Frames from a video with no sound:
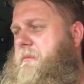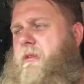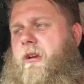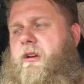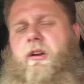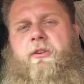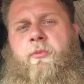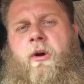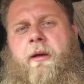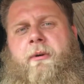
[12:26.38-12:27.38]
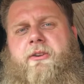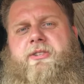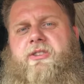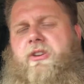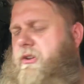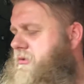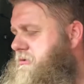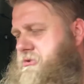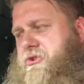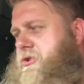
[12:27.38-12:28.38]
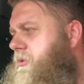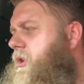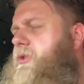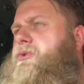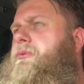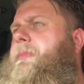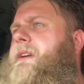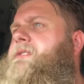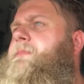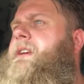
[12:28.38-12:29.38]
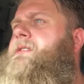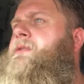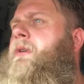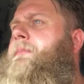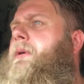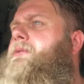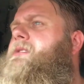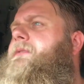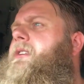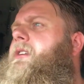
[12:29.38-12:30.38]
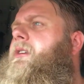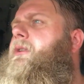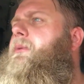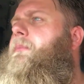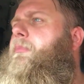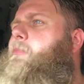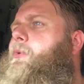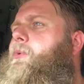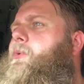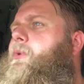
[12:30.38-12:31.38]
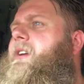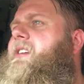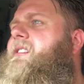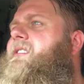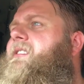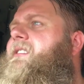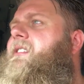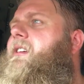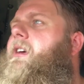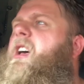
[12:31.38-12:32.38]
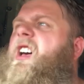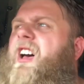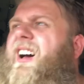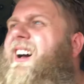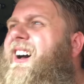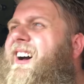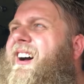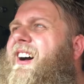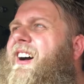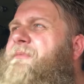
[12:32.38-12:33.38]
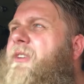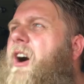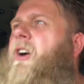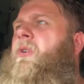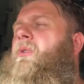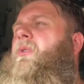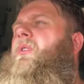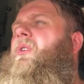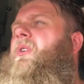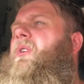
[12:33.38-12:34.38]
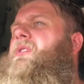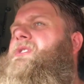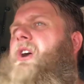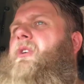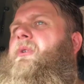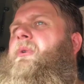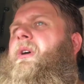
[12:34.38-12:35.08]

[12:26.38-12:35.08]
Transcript: I don't know why I'm asking you, because you can't talk back to me until I post the video. Brilliant. Oh, so...